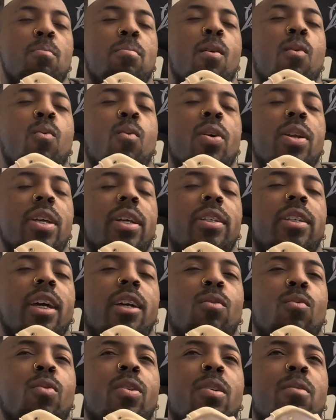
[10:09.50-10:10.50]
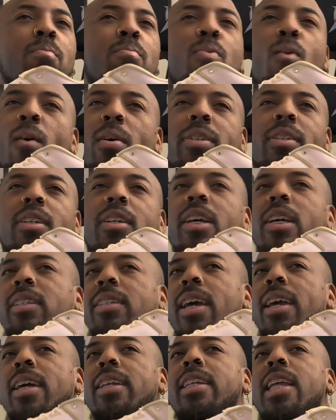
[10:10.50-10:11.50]
but wouldn't points get
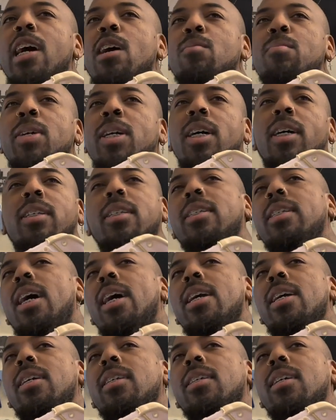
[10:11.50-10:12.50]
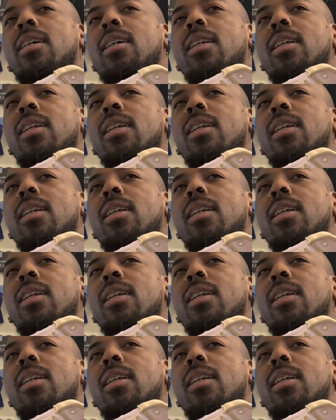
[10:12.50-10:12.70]
taken down because it's not easy to clean?